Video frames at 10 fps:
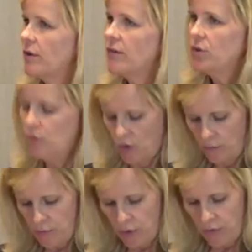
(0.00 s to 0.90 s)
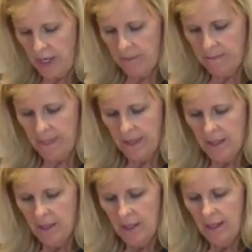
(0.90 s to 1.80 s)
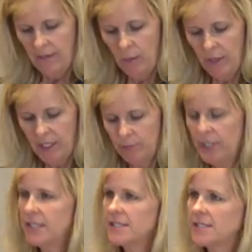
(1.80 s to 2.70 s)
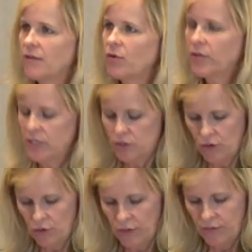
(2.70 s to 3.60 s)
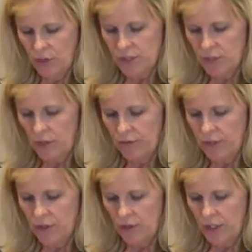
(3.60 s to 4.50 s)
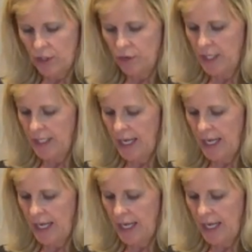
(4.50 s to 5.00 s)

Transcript: and the New Home Program. And then we completed several internal reviews throughout the year, including